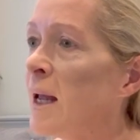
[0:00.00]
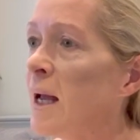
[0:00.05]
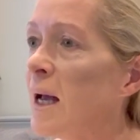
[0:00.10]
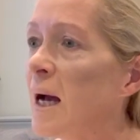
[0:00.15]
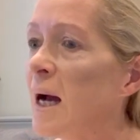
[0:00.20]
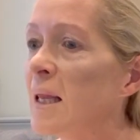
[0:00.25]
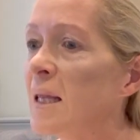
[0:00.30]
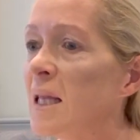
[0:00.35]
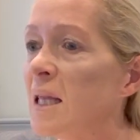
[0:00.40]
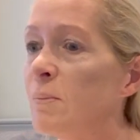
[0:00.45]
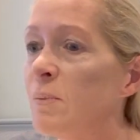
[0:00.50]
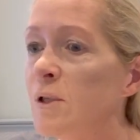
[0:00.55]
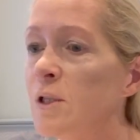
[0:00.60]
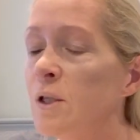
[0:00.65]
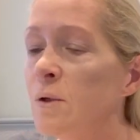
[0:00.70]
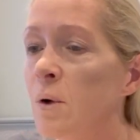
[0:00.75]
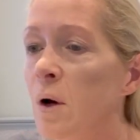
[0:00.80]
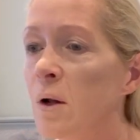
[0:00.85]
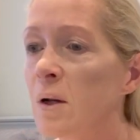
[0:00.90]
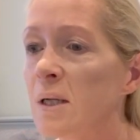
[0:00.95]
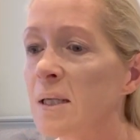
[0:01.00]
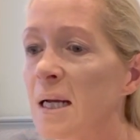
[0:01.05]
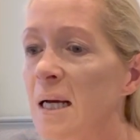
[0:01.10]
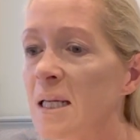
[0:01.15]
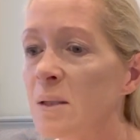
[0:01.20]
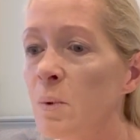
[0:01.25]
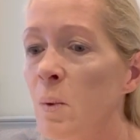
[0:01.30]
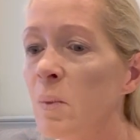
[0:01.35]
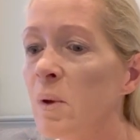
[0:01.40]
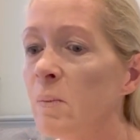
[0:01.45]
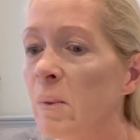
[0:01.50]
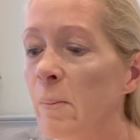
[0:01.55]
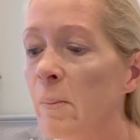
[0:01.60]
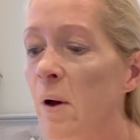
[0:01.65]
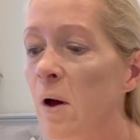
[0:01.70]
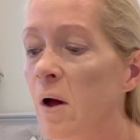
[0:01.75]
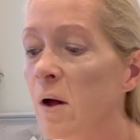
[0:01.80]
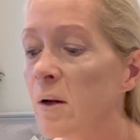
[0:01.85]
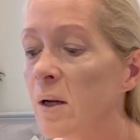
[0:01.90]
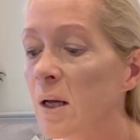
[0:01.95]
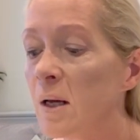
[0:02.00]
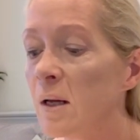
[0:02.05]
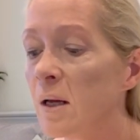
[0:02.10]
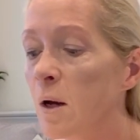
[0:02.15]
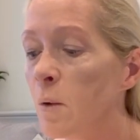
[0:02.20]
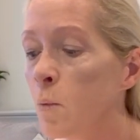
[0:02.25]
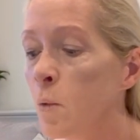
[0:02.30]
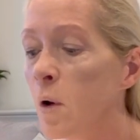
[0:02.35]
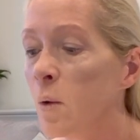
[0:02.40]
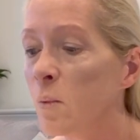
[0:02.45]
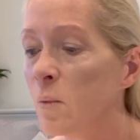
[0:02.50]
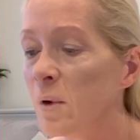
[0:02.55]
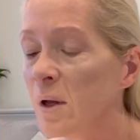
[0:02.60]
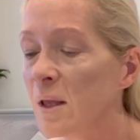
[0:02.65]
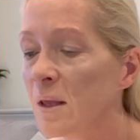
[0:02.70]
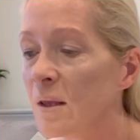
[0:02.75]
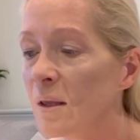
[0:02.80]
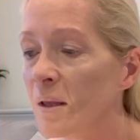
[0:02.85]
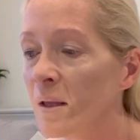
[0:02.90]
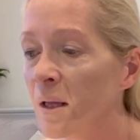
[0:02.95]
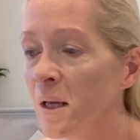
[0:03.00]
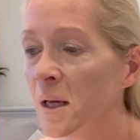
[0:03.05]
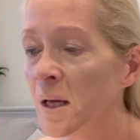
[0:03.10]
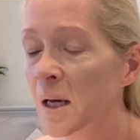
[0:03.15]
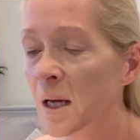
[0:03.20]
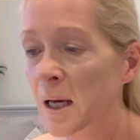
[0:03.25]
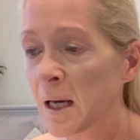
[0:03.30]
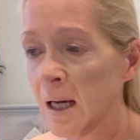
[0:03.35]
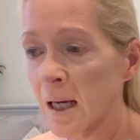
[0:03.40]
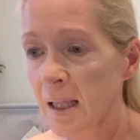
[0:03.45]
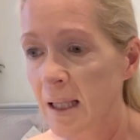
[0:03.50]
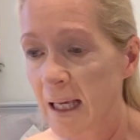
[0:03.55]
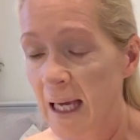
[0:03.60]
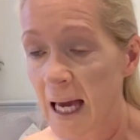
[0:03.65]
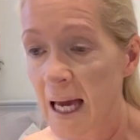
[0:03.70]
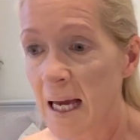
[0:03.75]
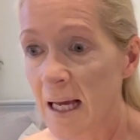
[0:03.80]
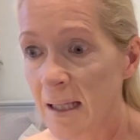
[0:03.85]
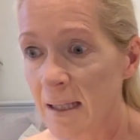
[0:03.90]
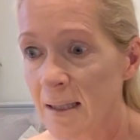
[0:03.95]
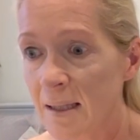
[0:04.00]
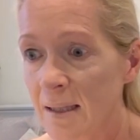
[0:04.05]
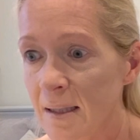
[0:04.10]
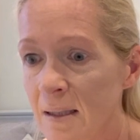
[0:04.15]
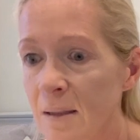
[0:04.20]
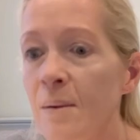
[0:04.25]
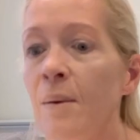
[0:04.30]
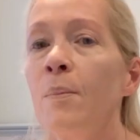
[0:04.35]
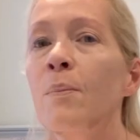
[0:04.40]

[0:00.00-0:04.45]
And then there'd be 2 holidays, one with my partner and one with the kids.